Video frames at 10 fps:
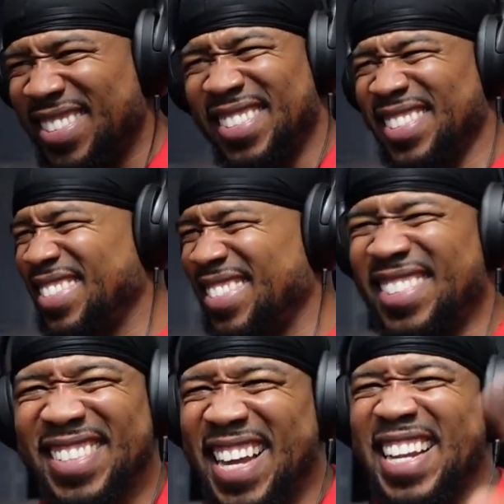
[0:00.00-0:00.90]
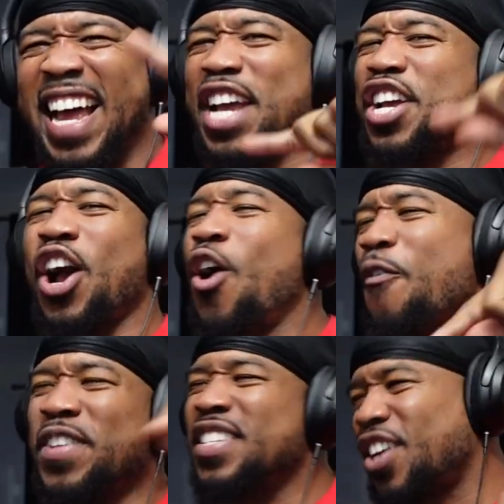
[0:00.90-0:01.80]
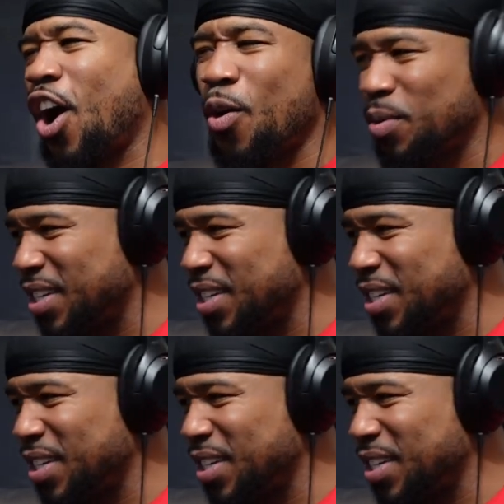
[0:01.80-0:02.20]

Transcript: hands up, party like the COVID gone.